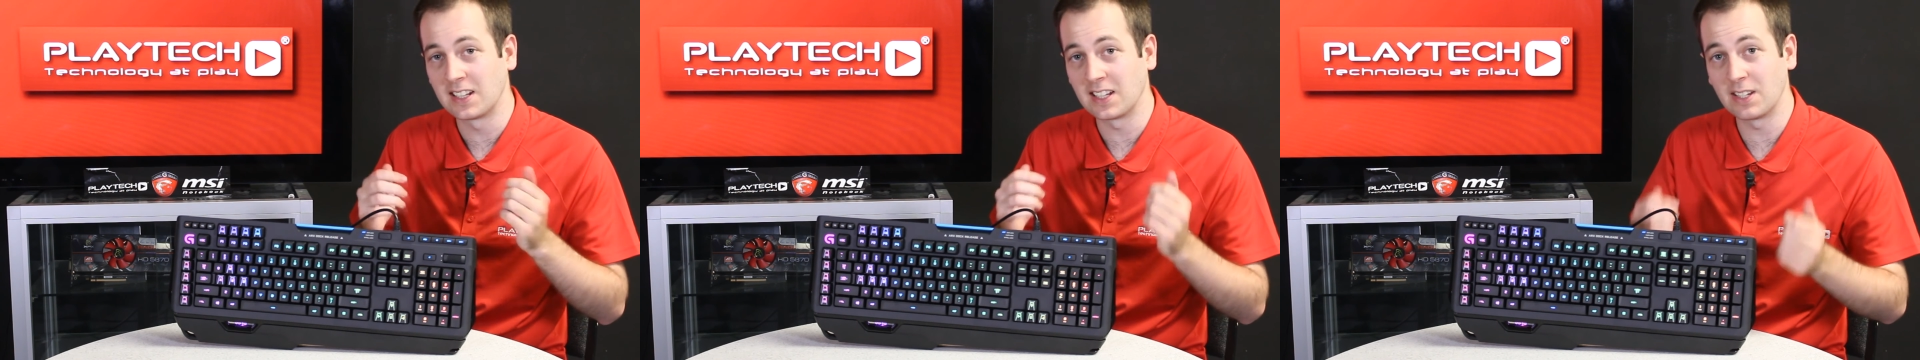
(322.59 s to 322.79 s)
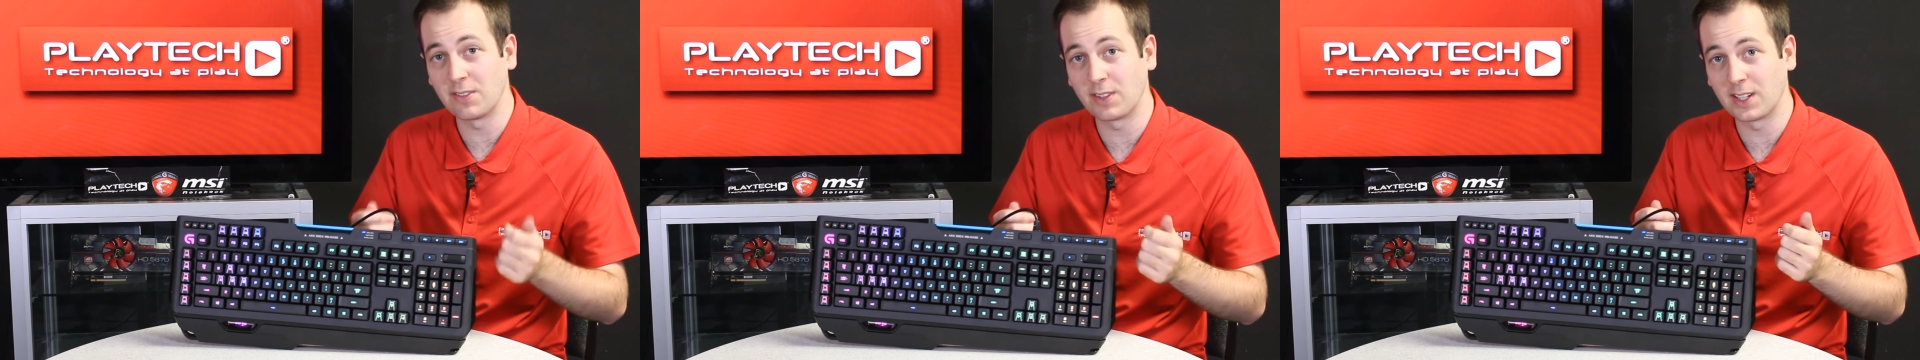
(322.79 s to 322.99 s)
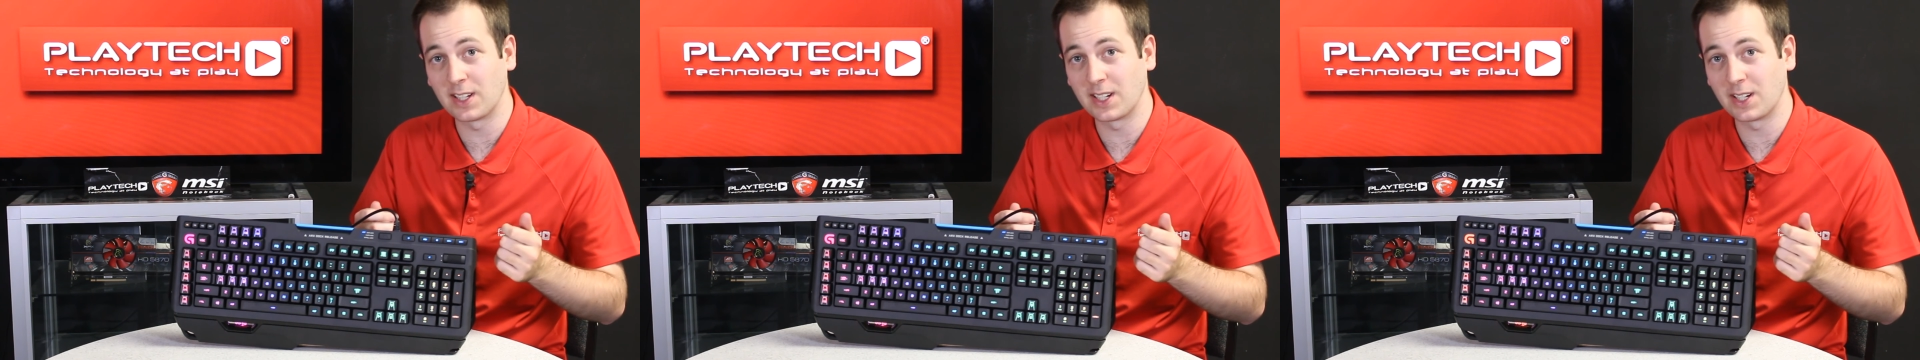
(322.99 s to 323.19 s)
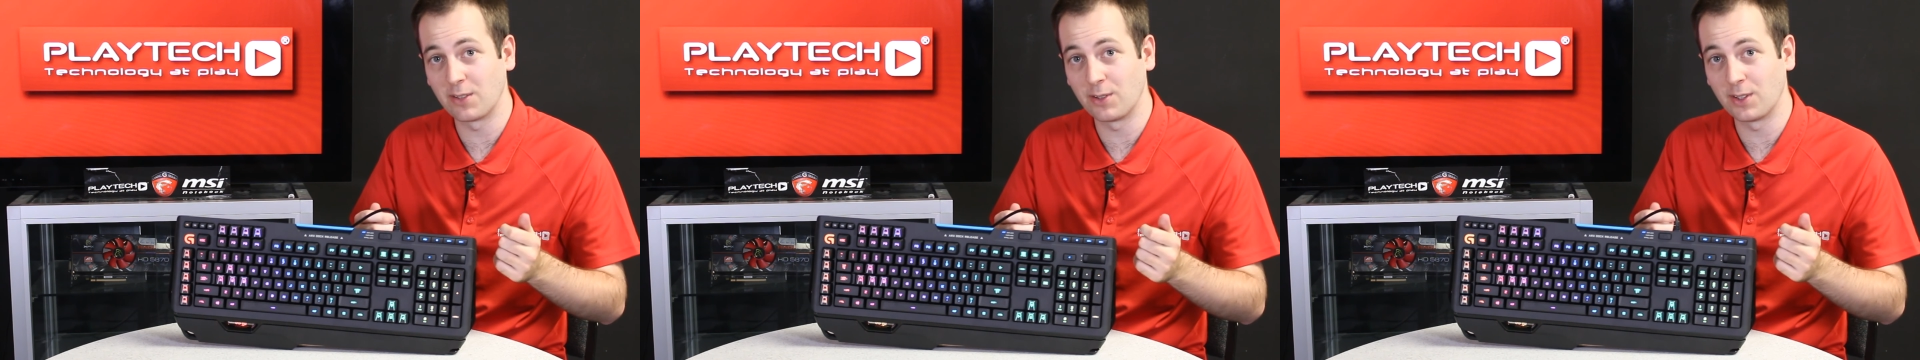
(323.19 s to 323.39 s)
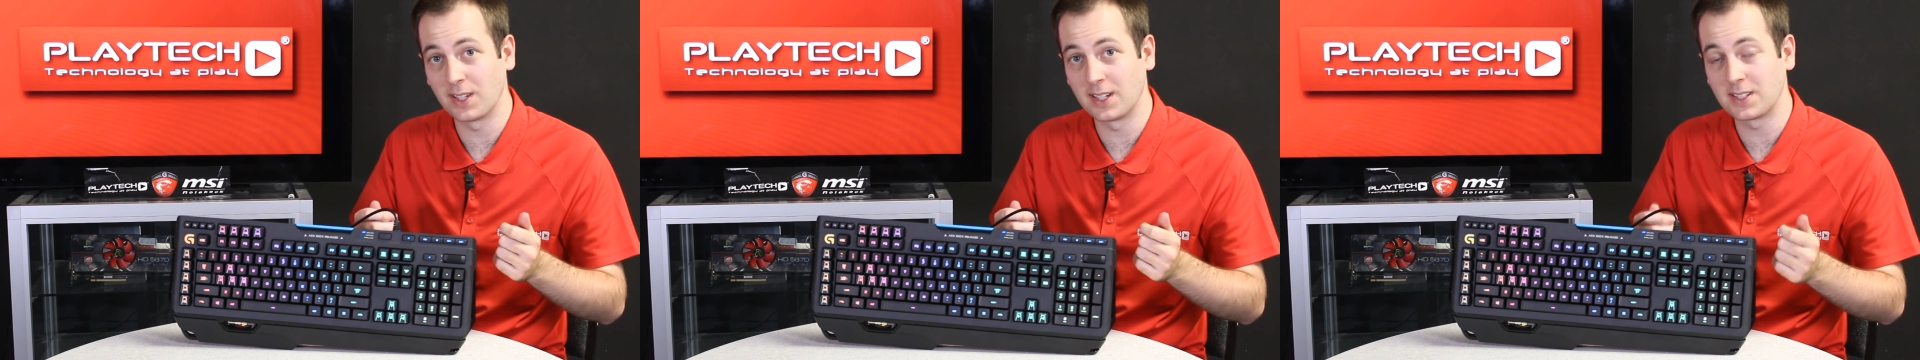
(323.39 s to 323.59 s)
Leave a like
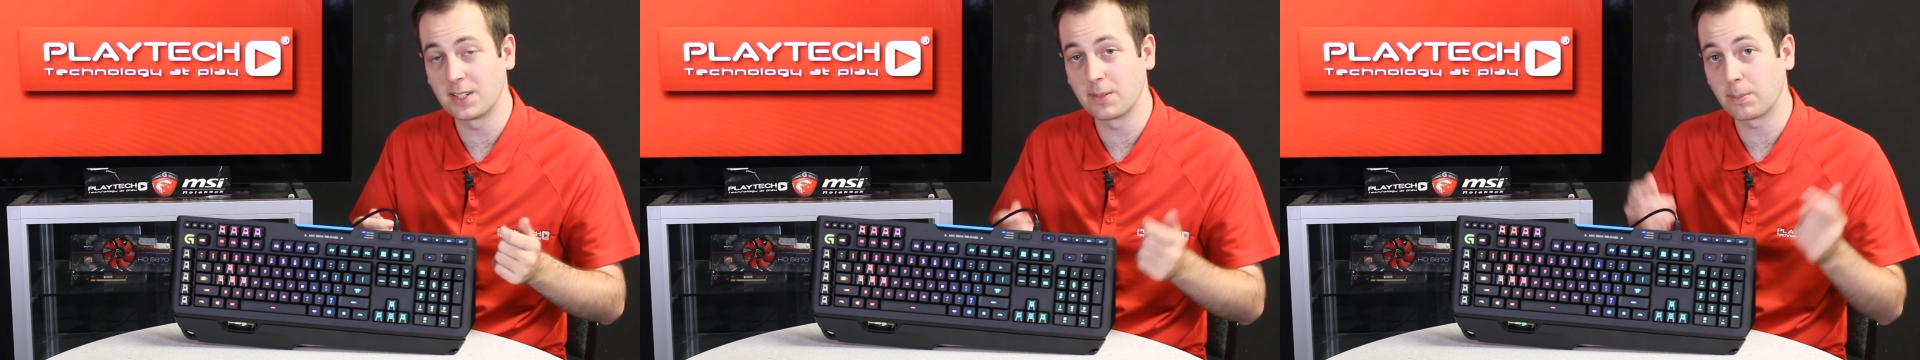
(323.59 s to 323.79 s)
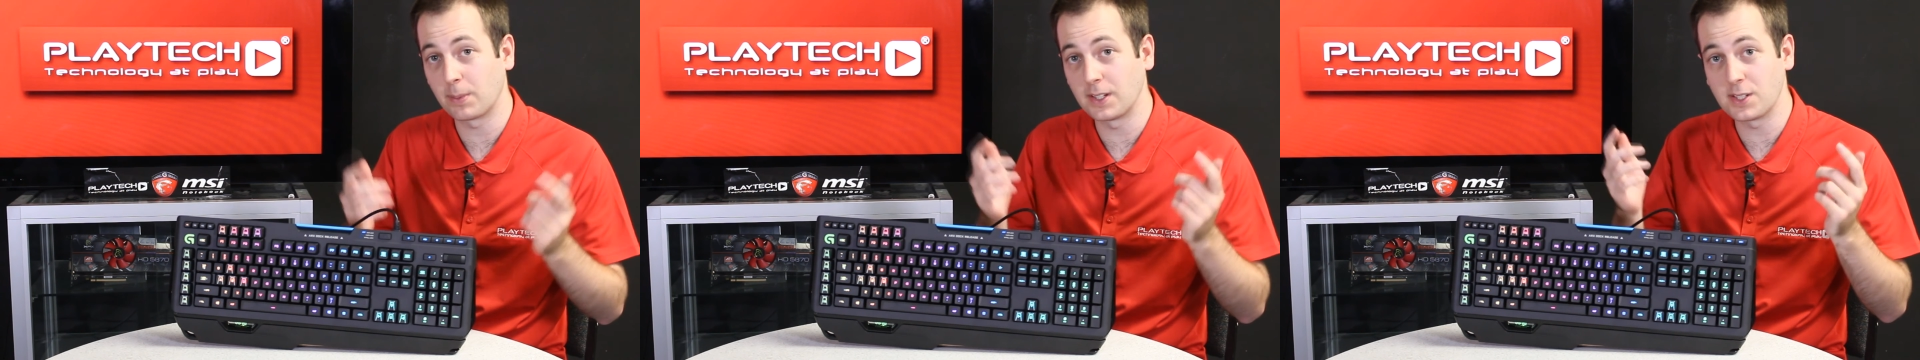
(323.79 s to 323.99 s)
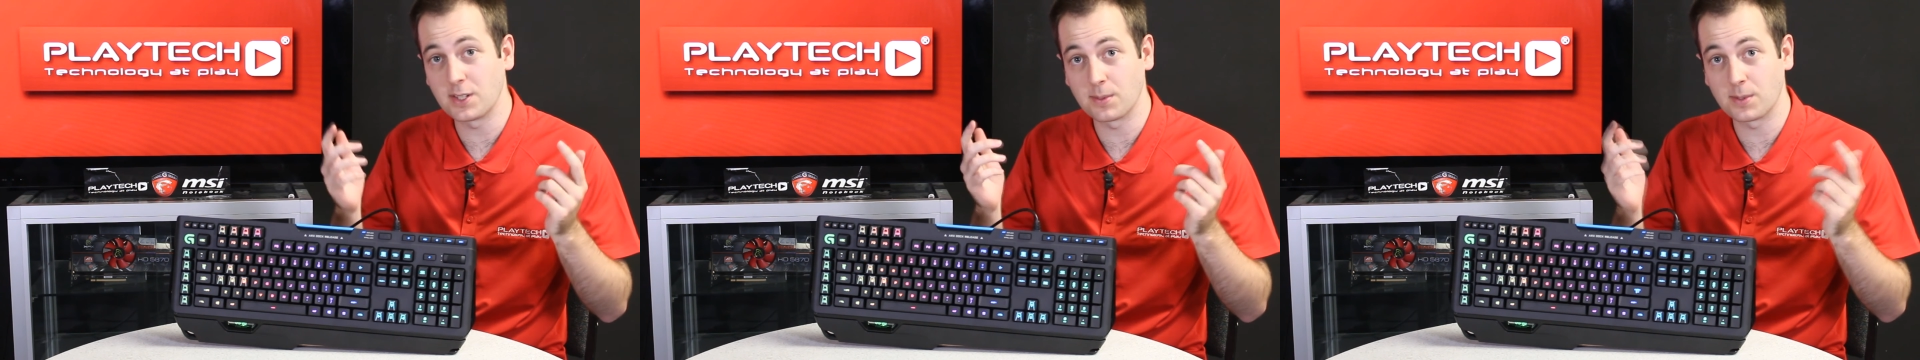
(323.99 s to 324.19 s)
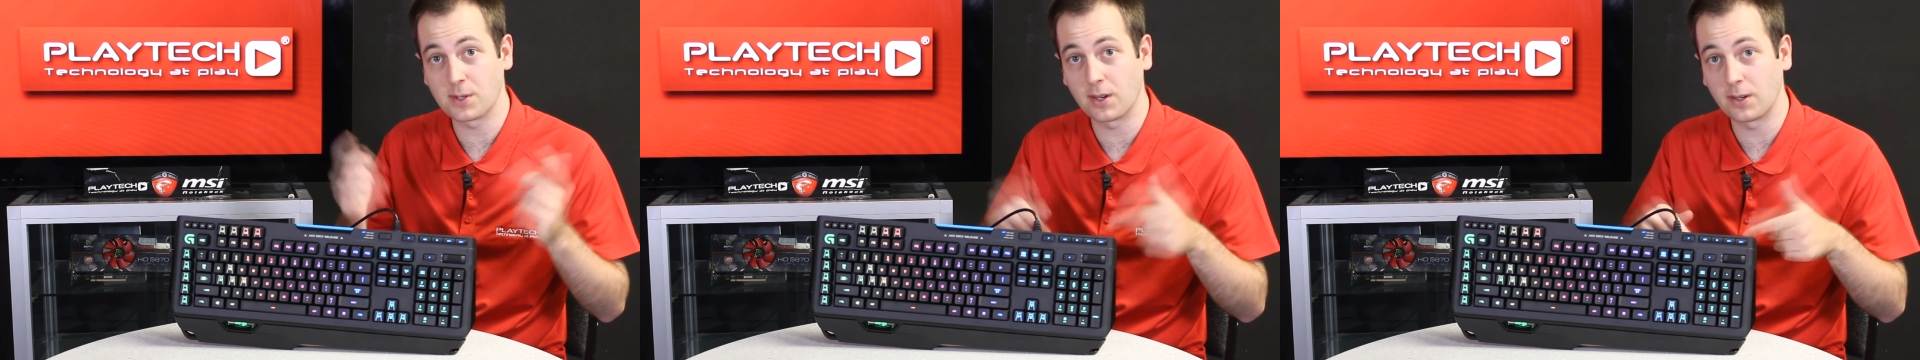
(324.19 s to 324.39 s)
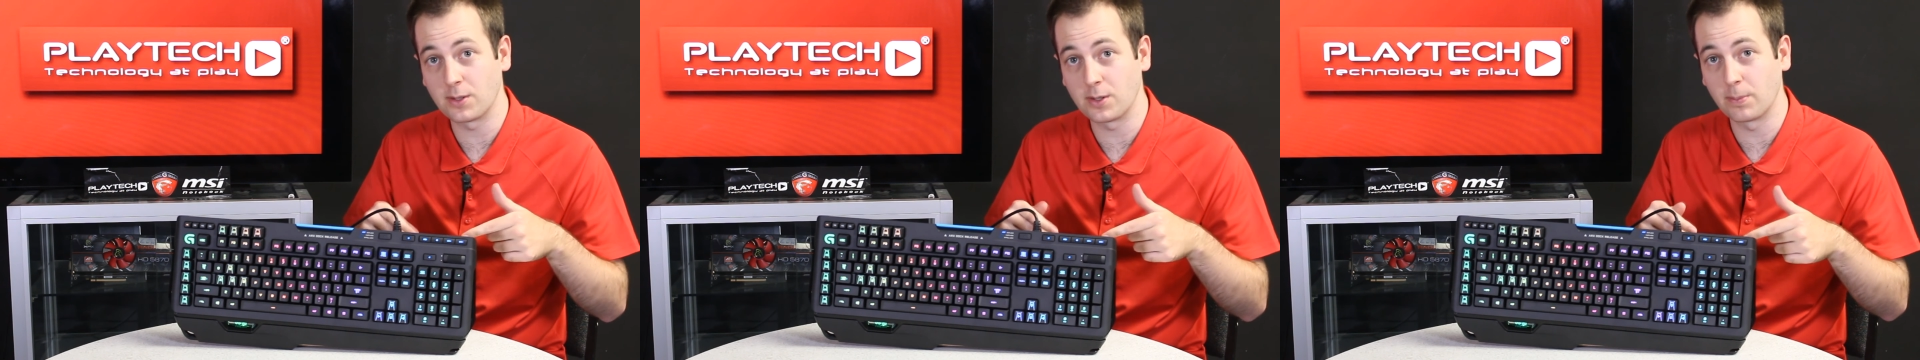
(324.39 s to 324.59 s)
if you liked it. Please
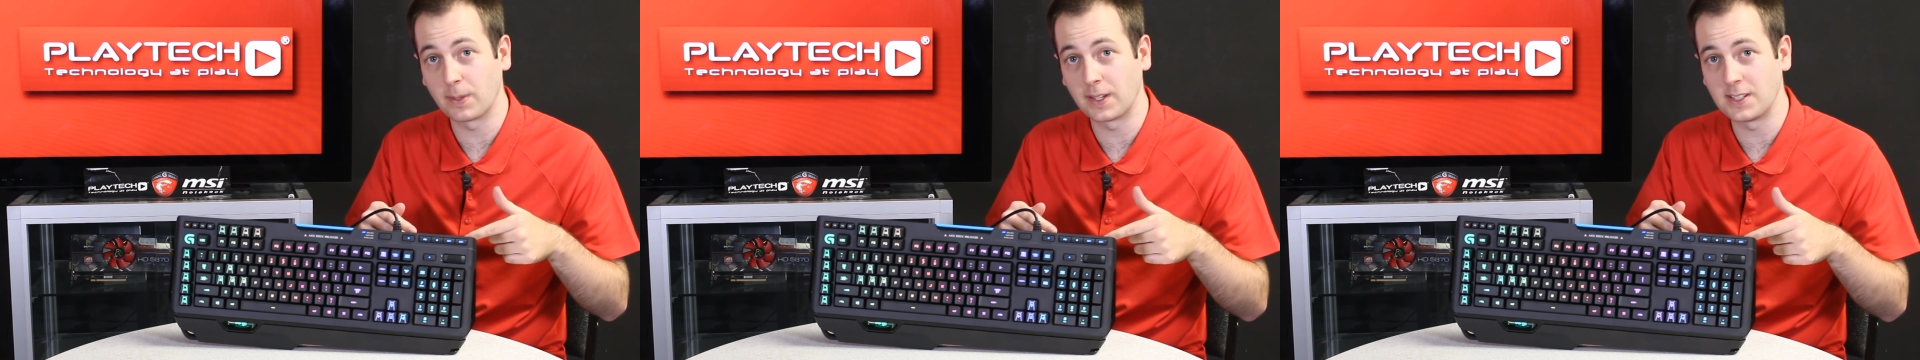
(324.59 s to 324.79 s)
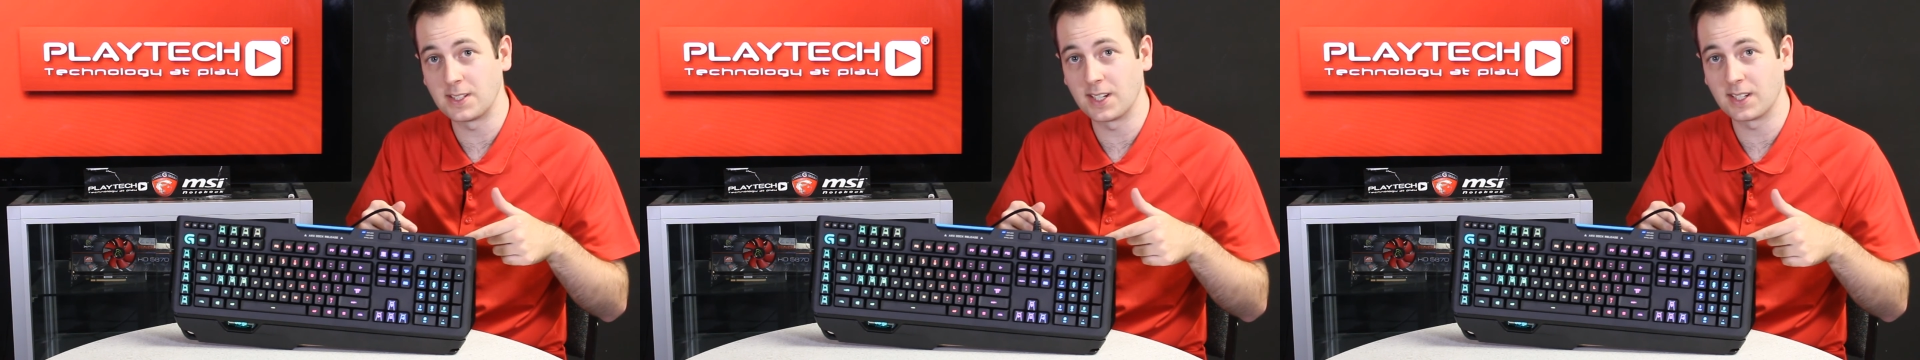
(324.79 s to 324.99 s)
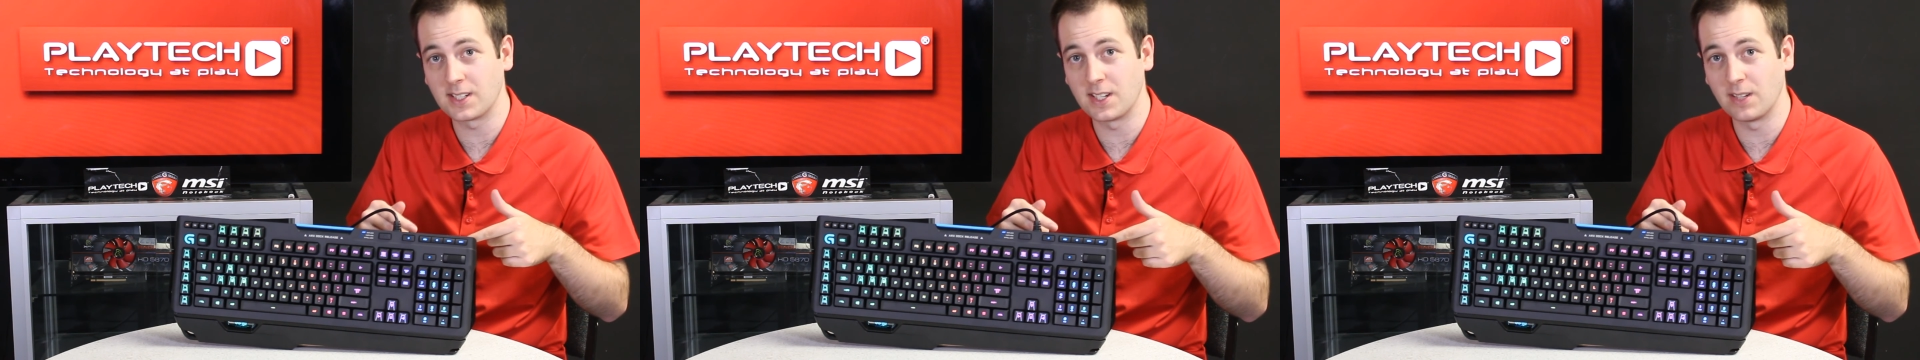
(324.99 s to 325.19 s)
subscribe to Playtech